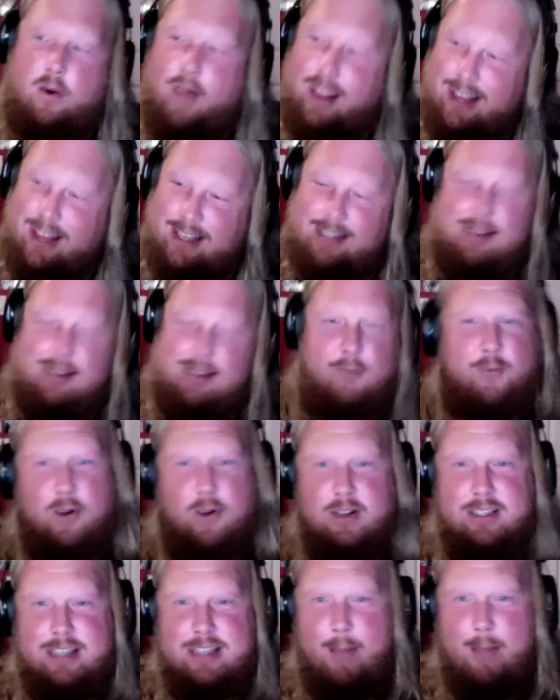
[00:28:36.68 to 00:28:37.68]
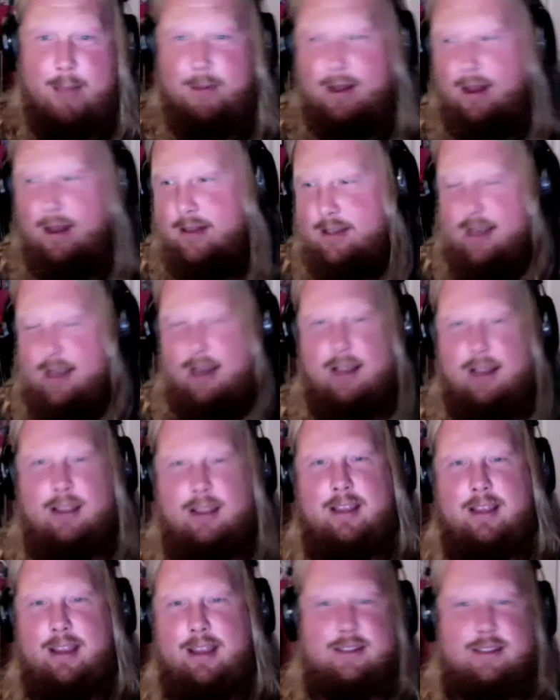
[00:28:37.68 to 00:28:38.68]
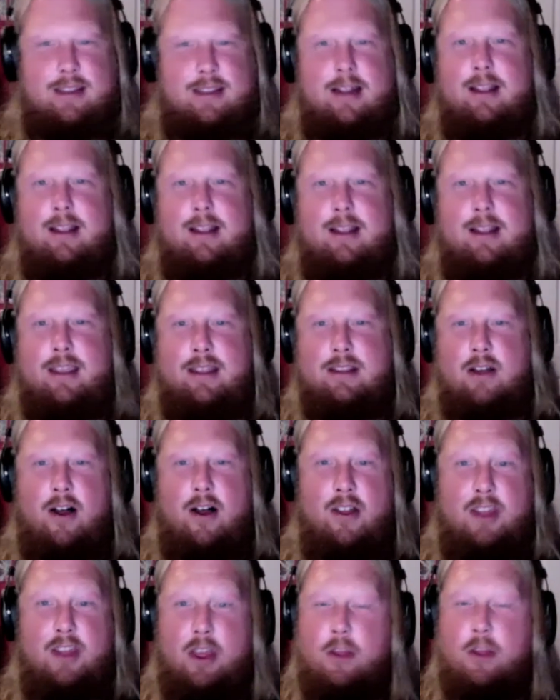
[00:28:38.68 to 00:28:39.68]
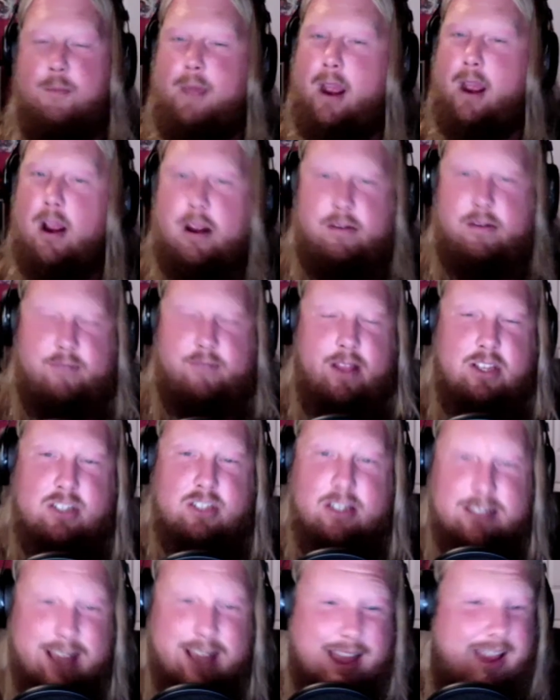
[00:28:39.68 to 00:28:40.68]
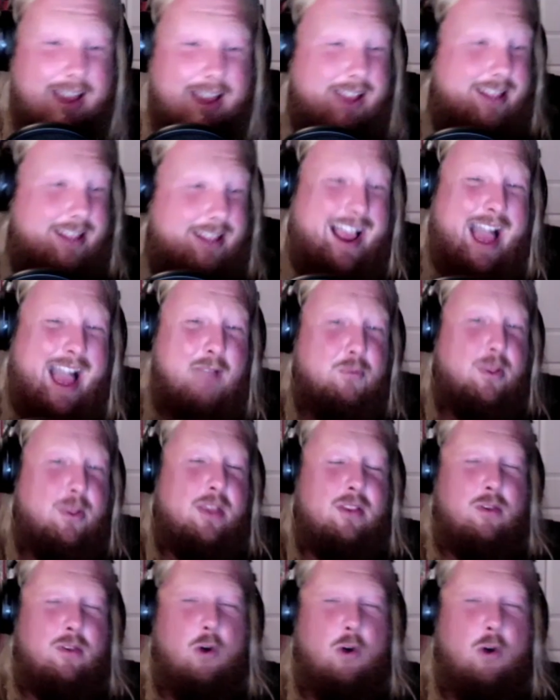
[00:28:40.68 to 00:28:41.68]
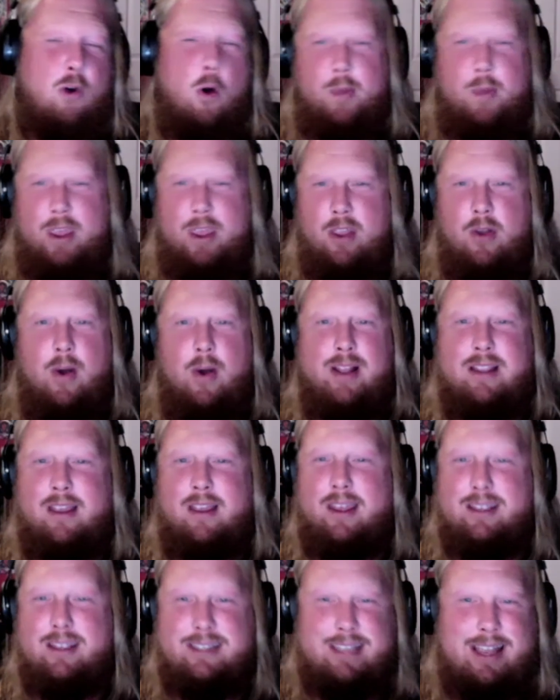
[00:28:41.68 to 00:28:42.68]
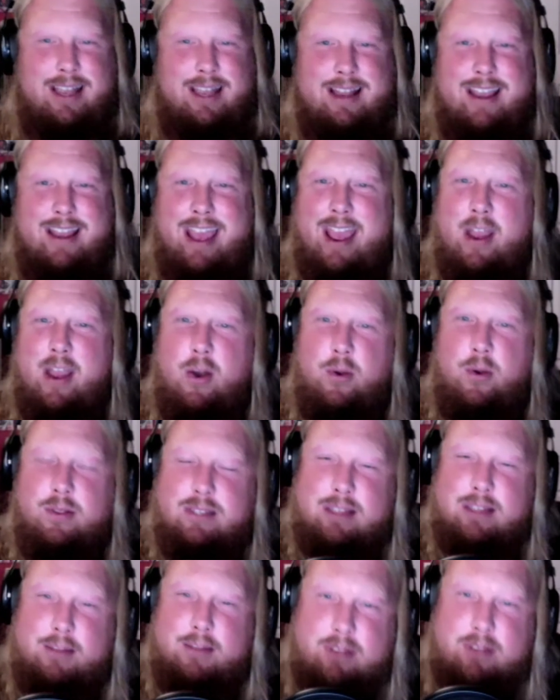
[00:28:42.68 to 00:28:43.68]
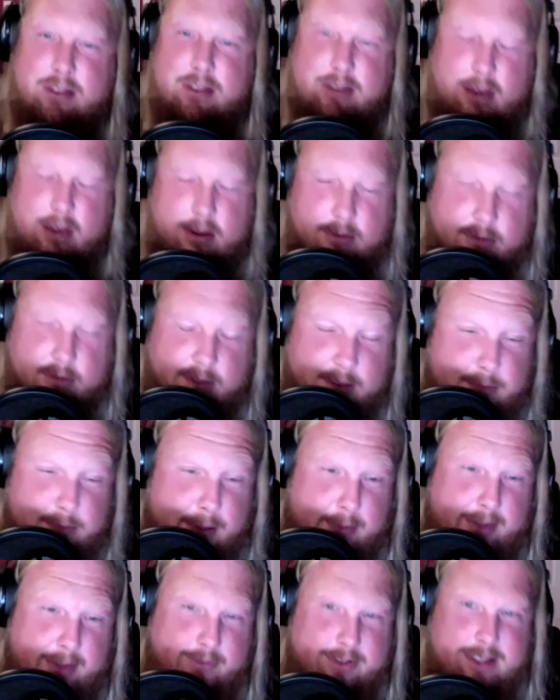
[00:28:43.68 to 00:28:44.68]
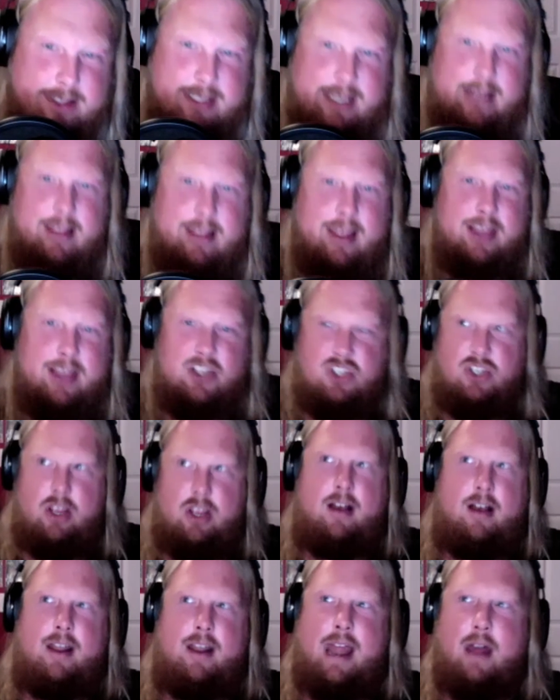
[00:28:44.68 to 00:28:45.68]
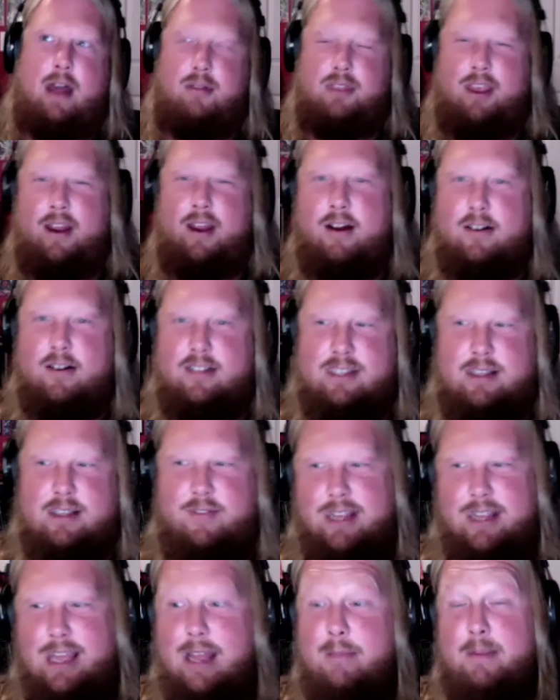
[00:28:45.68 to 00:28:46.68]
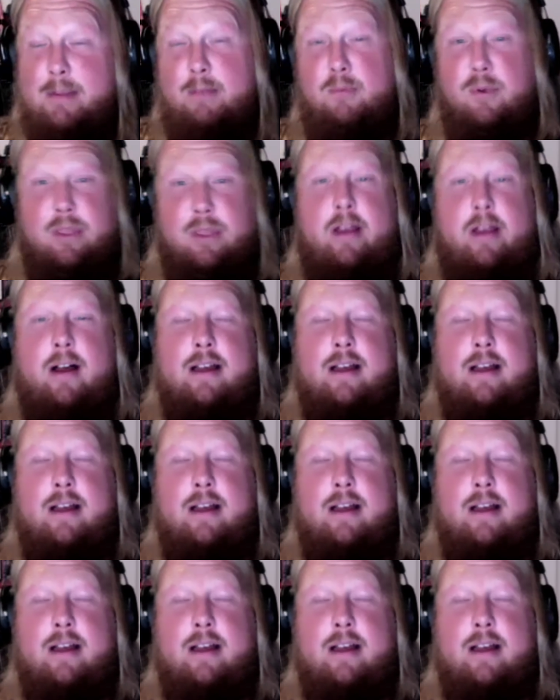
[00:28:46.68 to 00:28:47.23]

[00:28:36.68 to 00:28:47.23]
this is the first step, and it's gonna lead to all the other bigger conventions. Like I really do hope we can go out to like San Diego and stuff, and maybe even see like Sean out there and stuff like that. Would be really awesome.